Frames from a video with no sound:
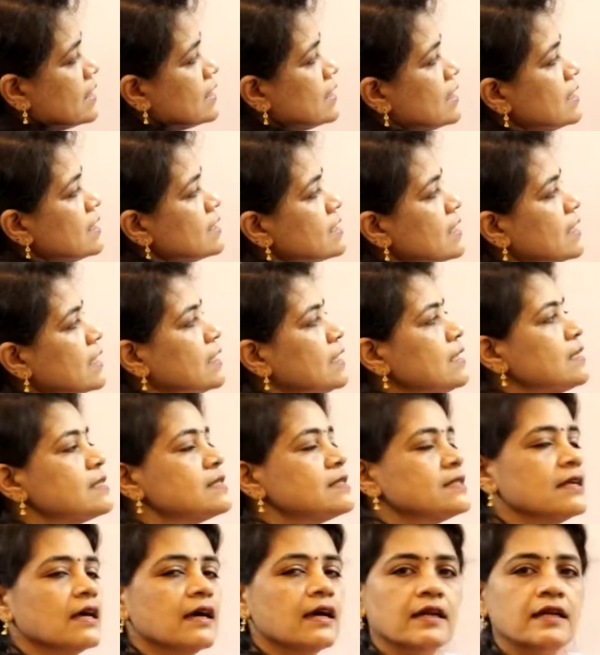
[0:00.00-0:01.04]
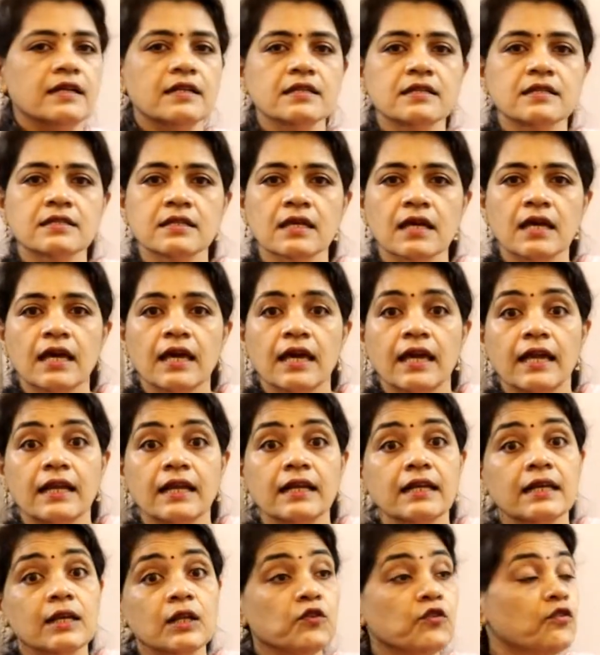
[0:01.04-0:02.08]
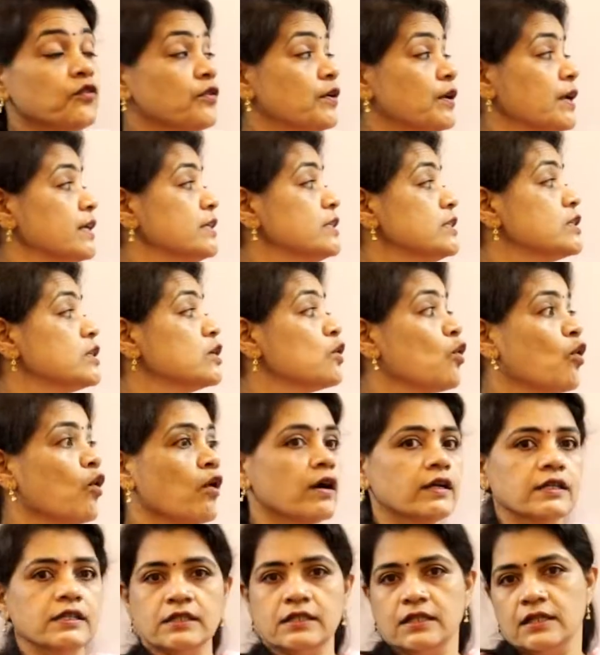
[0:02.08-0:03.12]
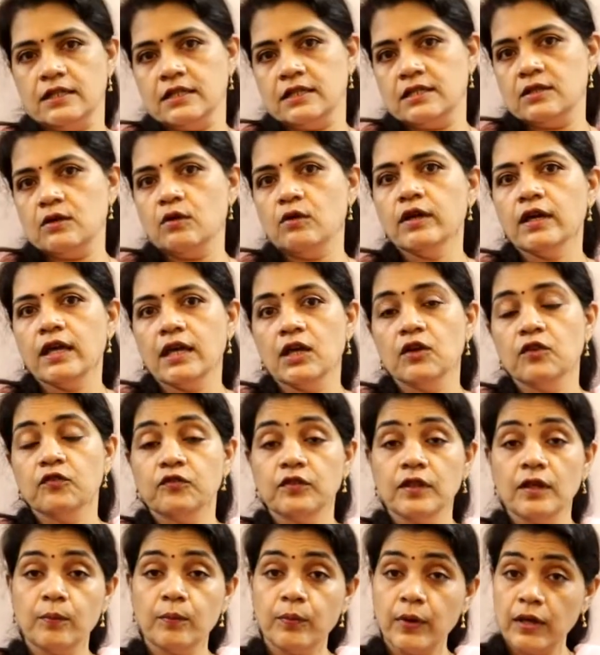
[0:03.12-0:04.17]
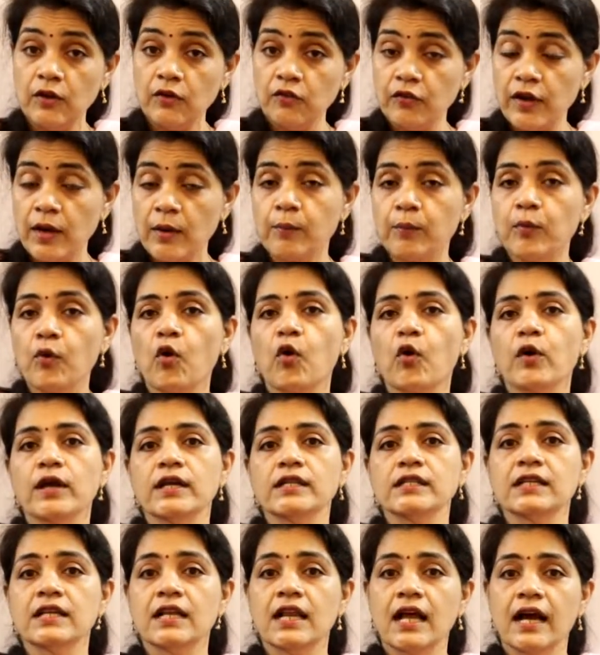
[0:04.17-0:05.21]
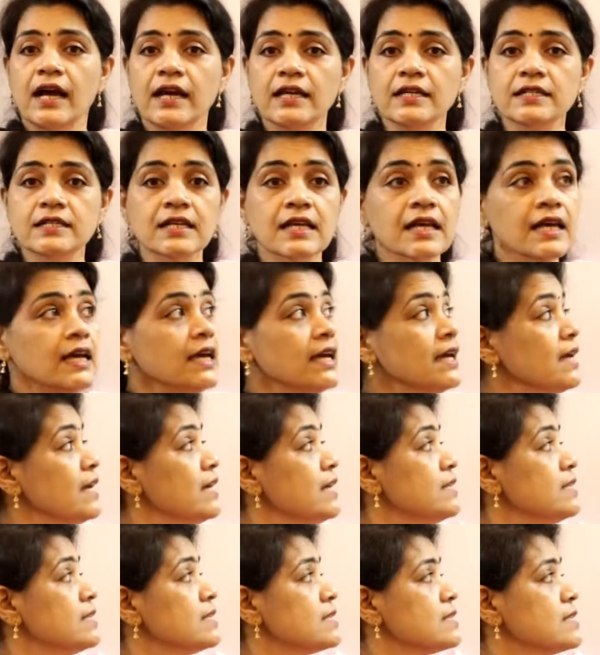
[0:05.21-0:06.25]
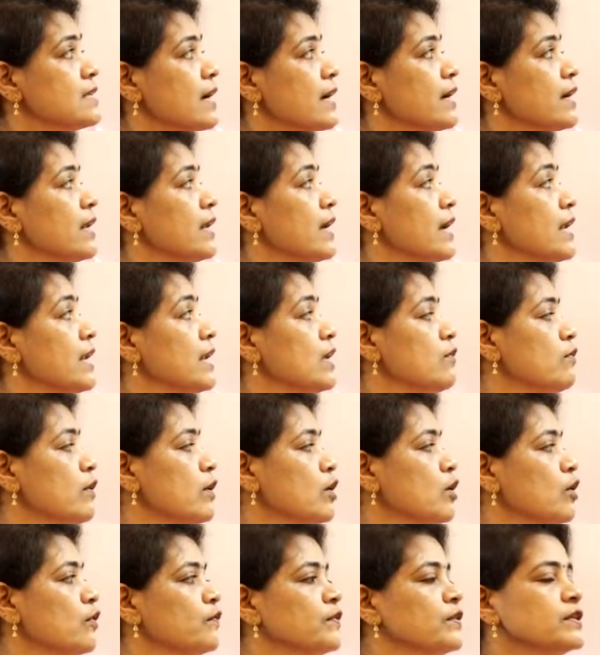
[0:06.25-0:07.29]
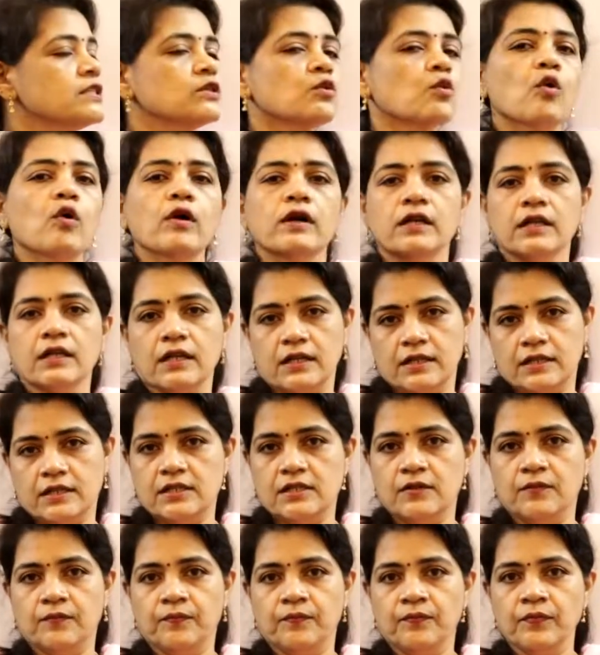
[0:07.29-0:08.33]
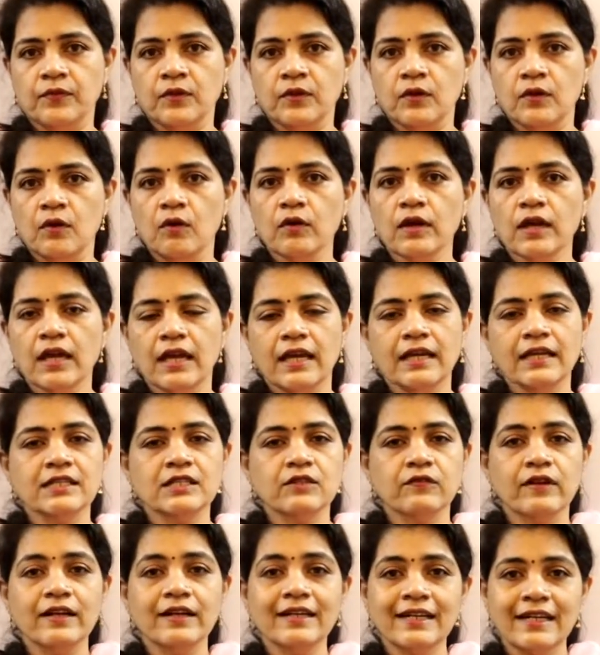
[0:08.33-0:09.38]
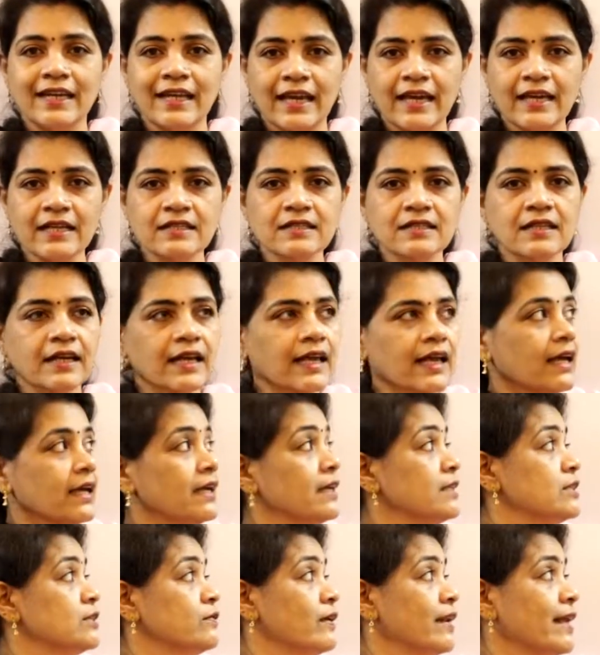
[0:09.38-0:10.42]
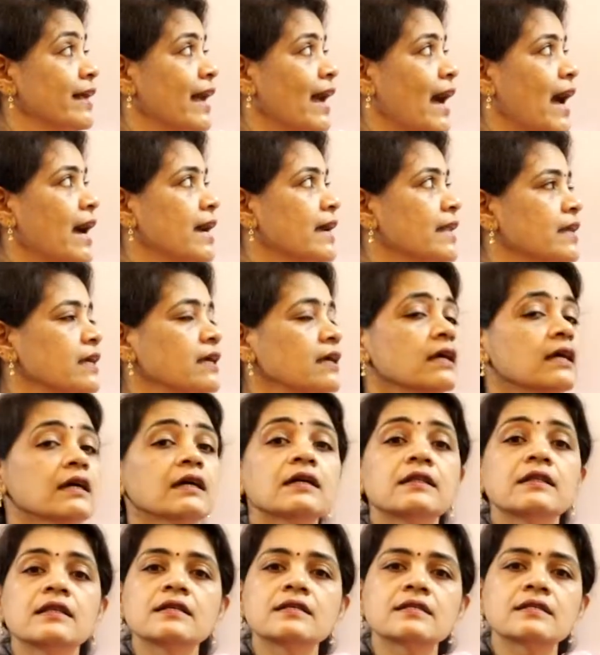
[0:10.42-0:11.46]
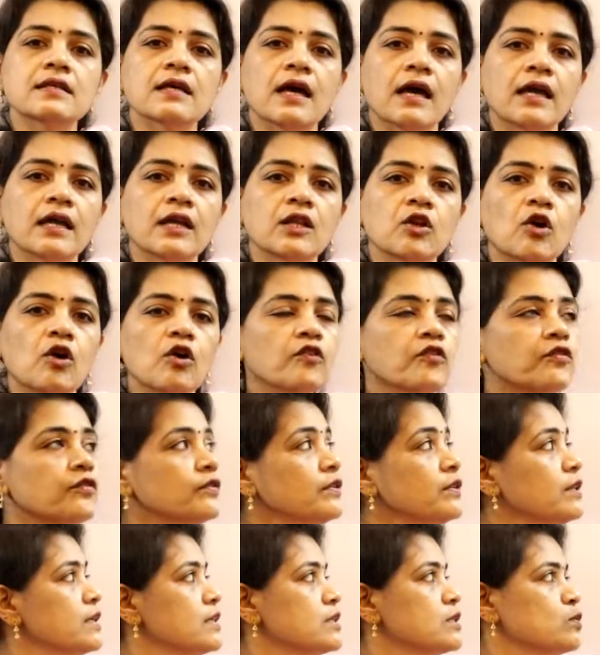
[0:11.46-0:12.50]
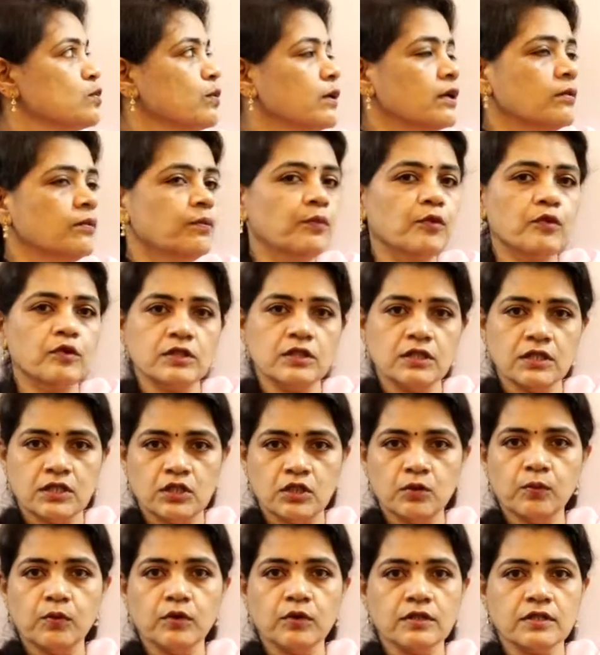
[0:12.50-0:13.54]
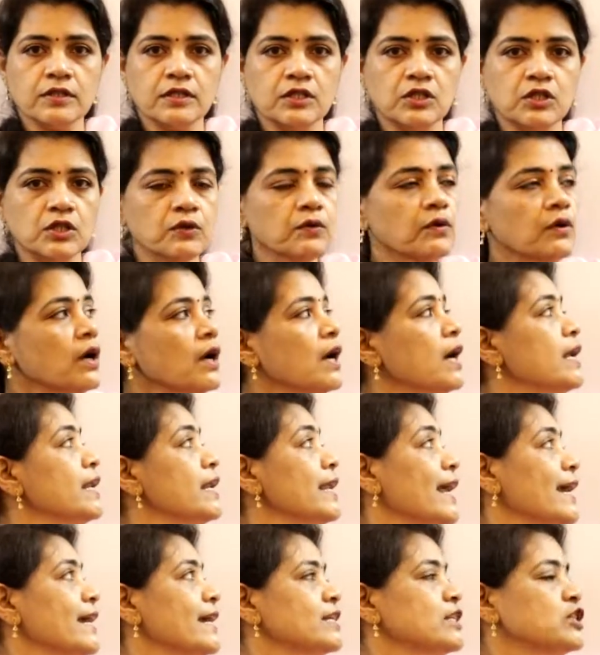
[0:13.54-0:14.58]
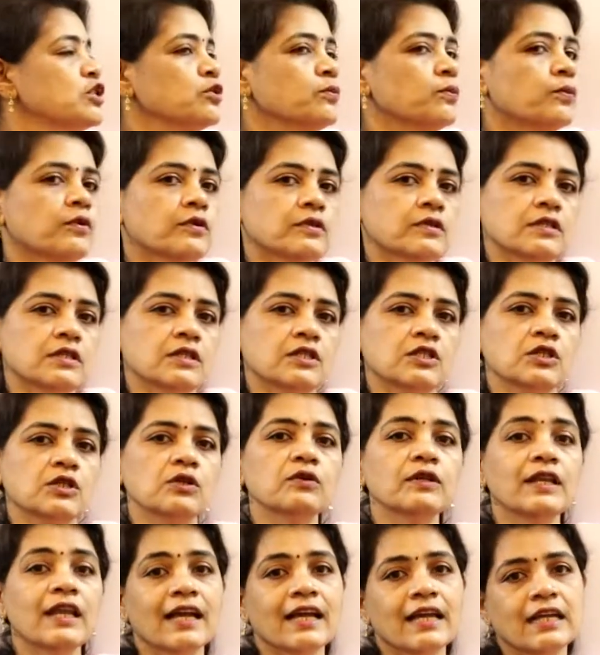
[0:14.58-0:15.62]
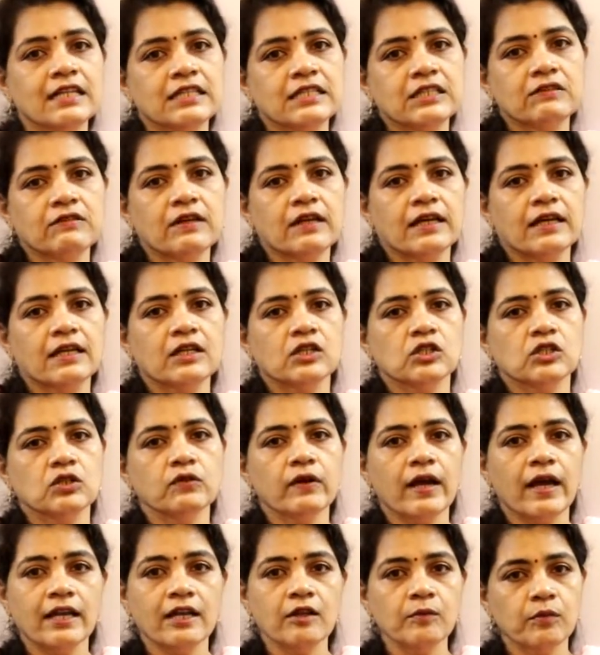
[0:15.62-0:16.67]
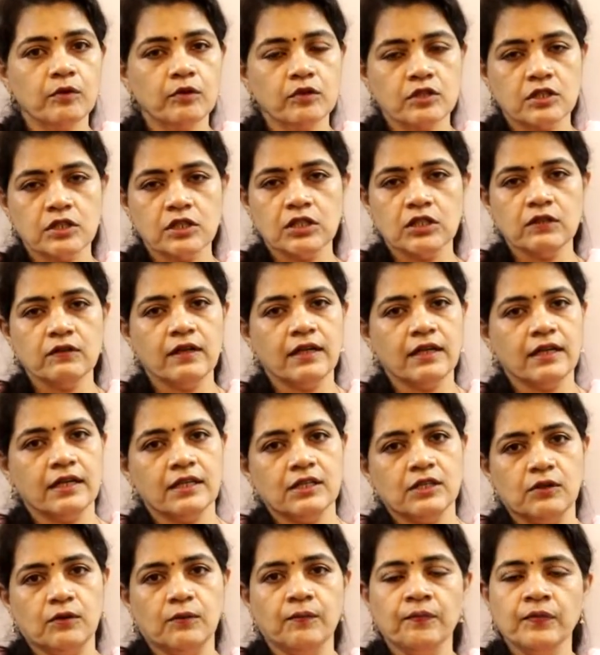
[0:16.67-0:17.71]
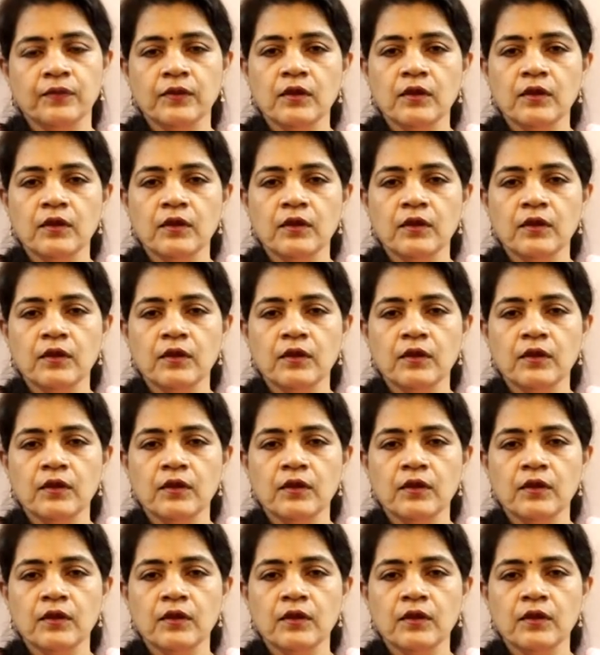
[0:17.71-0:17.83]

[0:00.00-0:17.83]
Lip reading: These are the signs in different quadrants. Okay, if a point lies inside any one of this quadrant, okay, it will carry the sign of this one, positive, positive, negative, positive, negative, negative, and positive, negative.